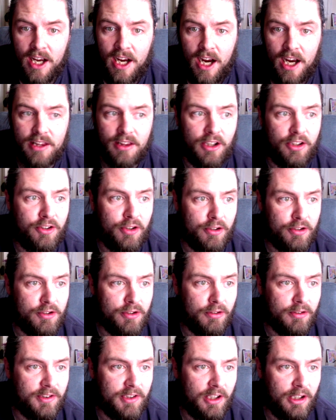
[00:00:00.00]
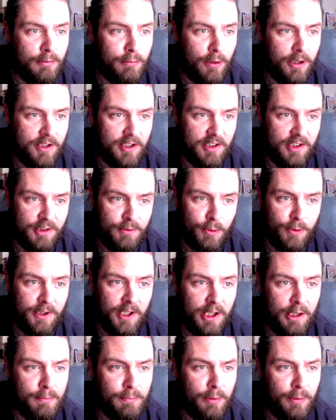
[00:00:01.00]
and liturgical celebrations will take